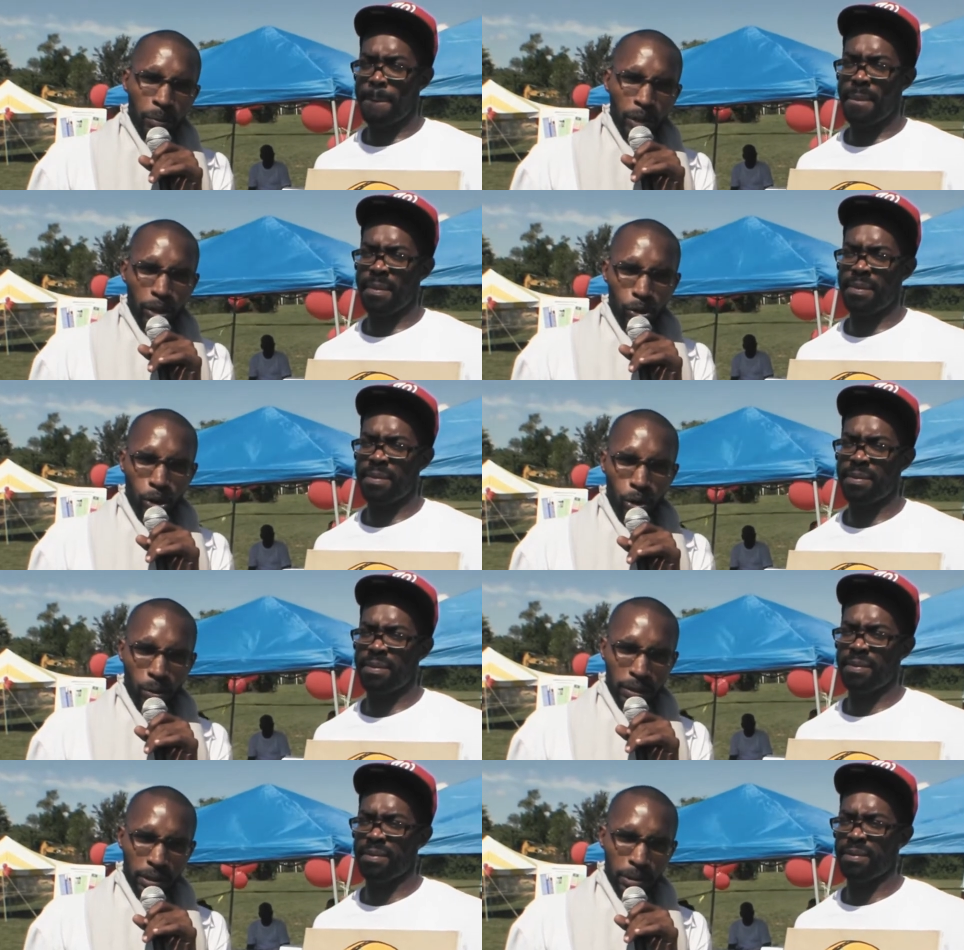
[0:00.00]
Speaker 1: We're going to
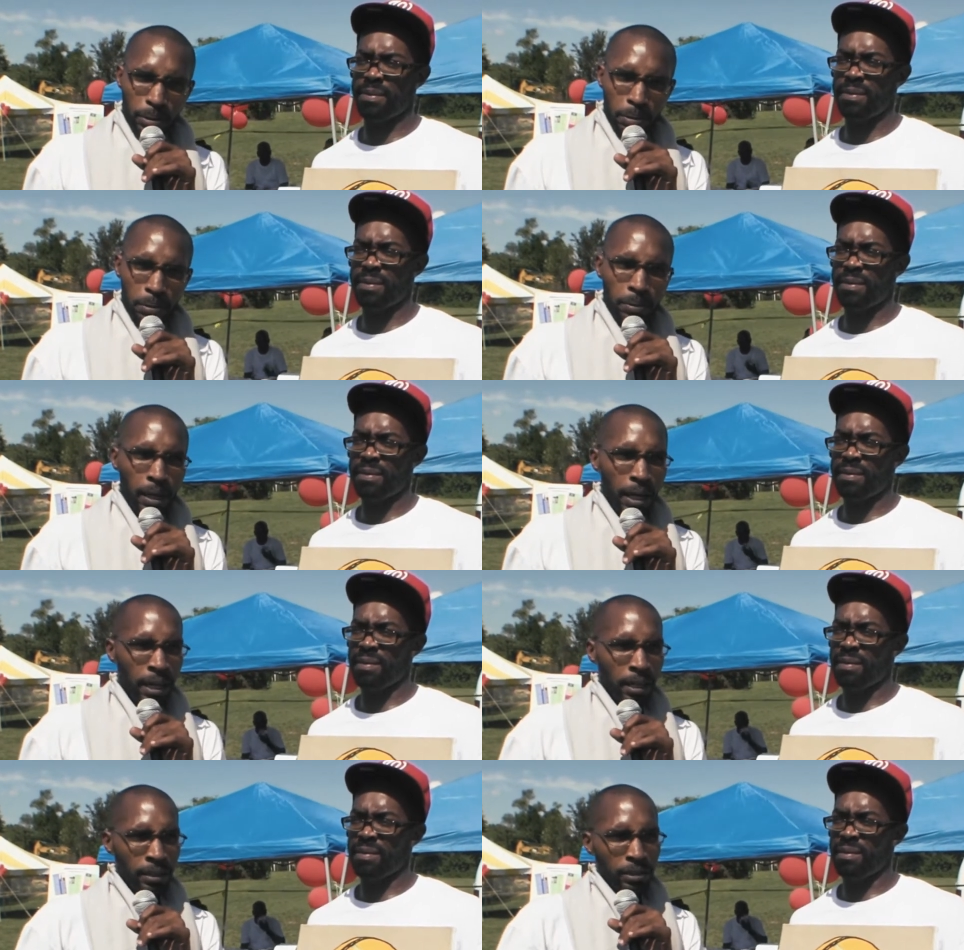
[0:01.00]
go into
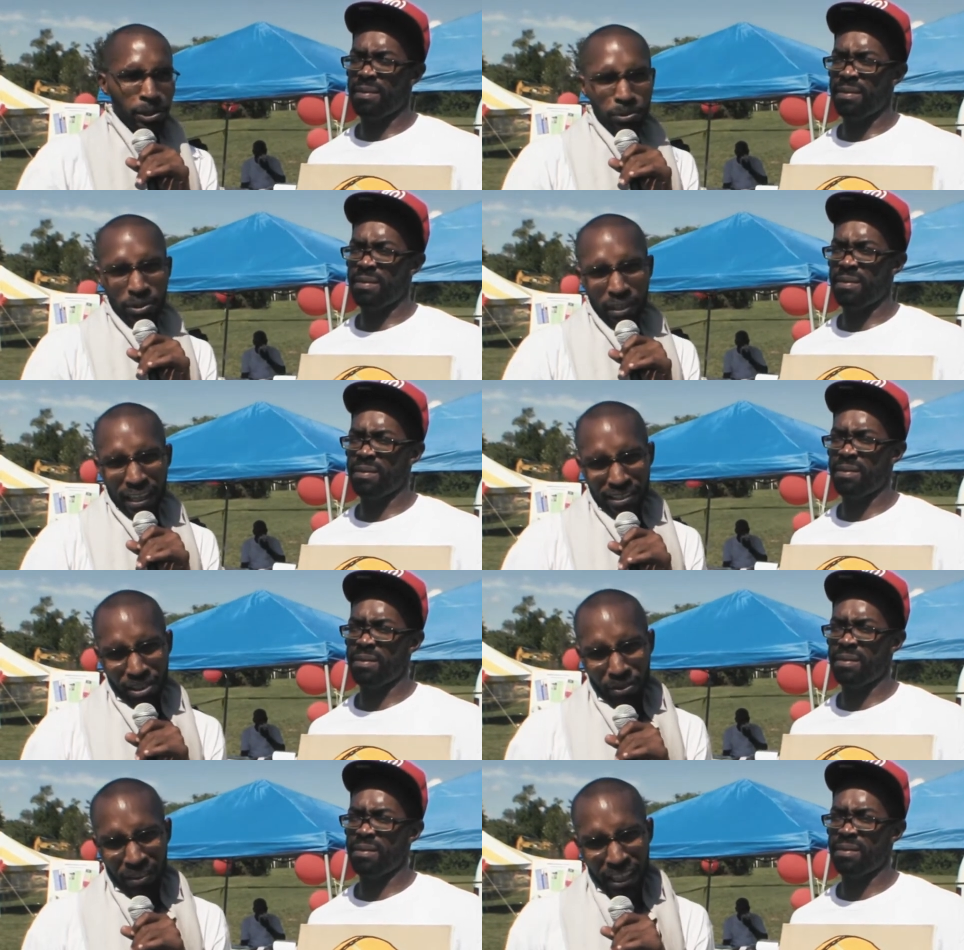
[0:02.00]
2 tracks
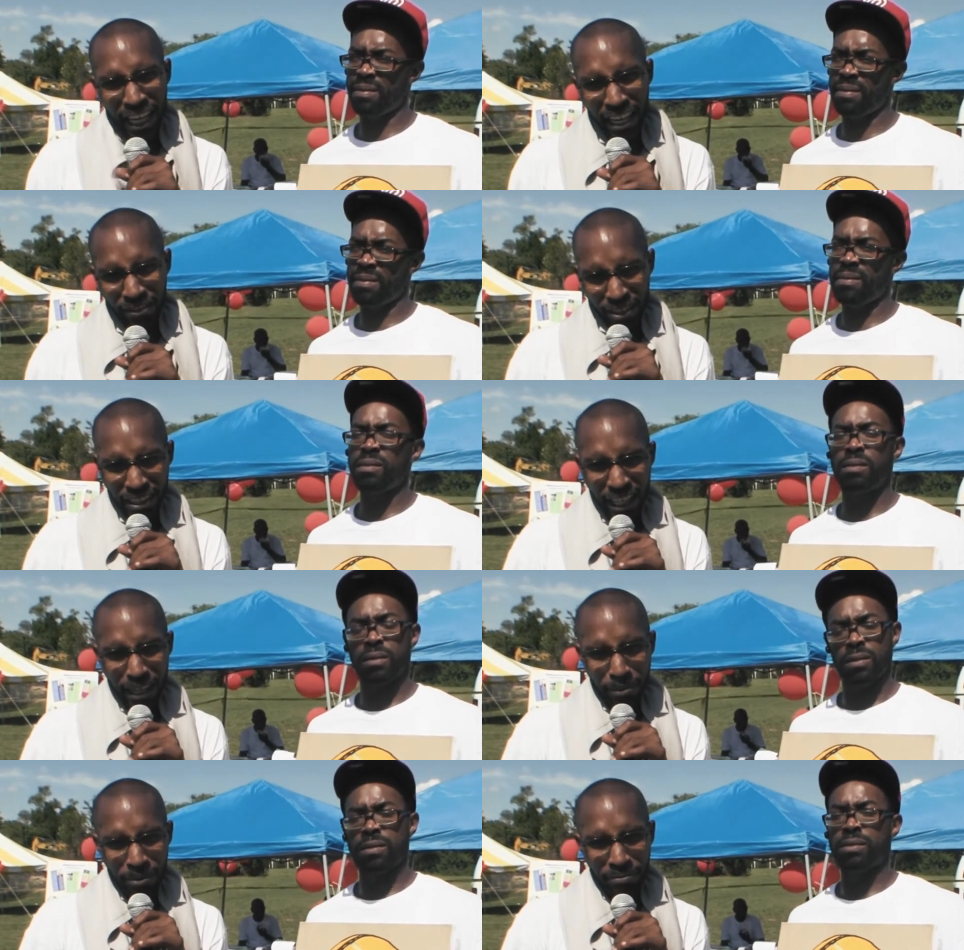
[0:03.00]
off the Canvas
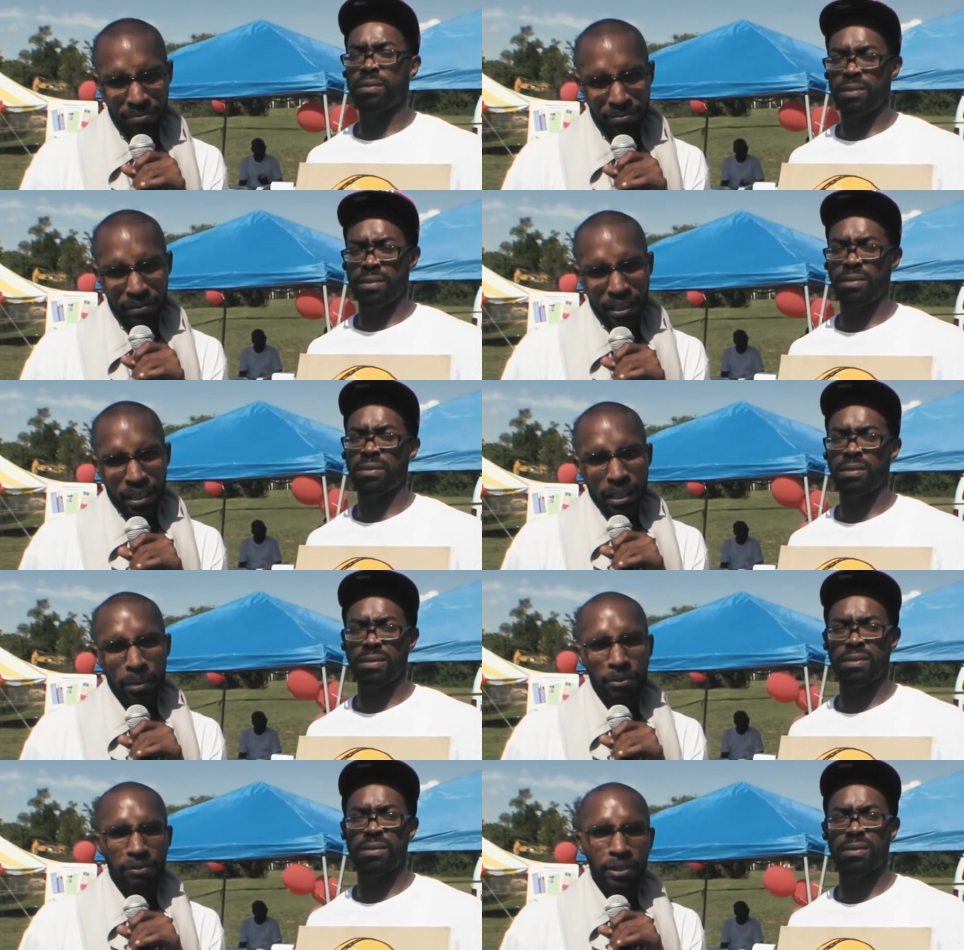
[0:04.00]
album,
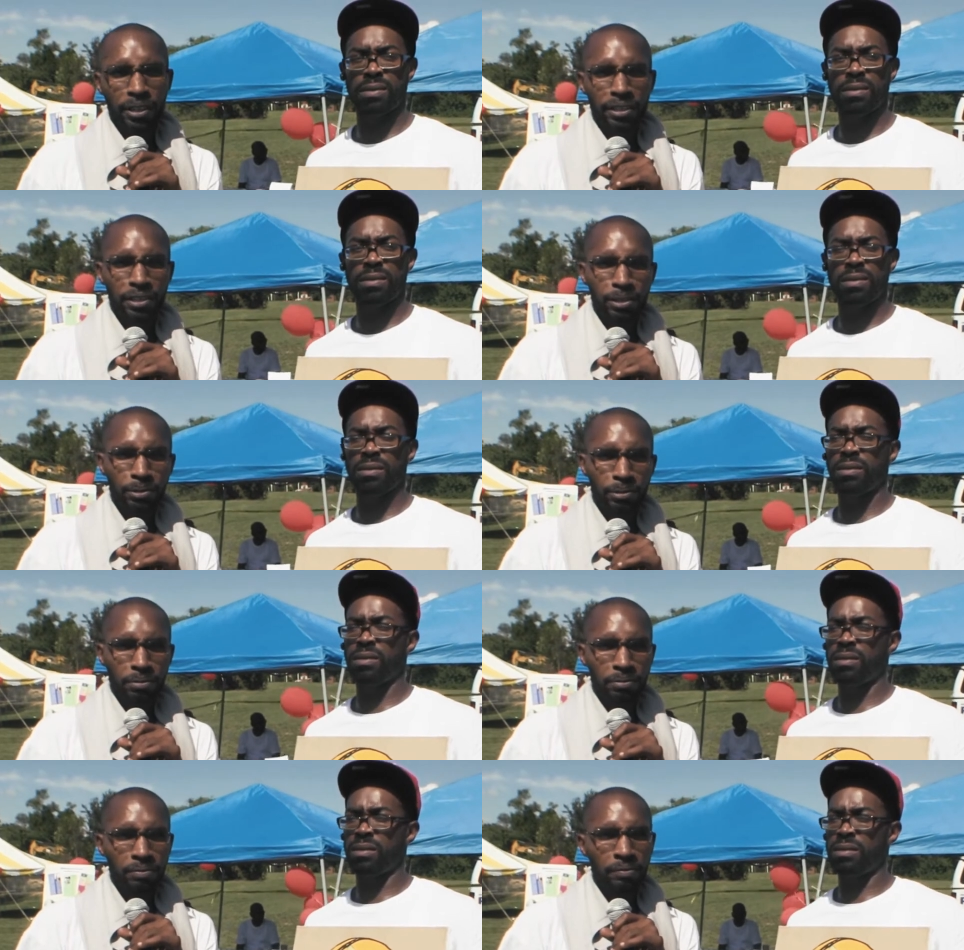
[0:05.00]
coming very
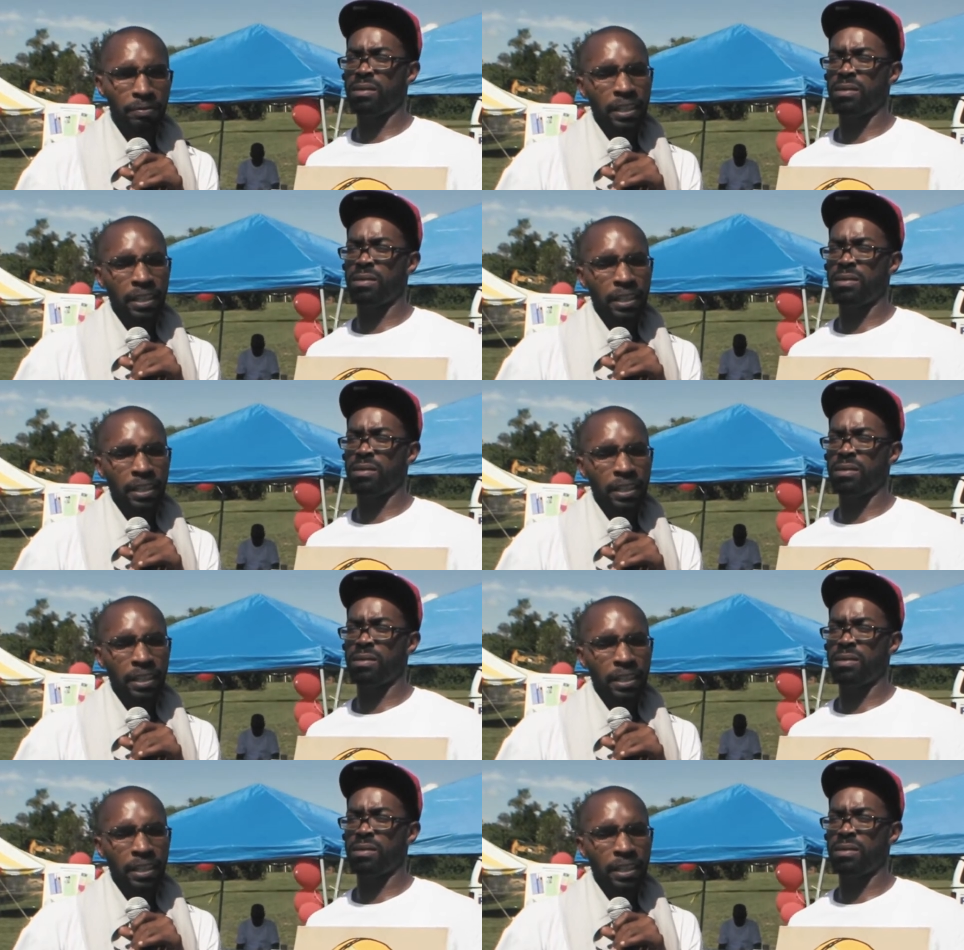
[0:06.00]
soon.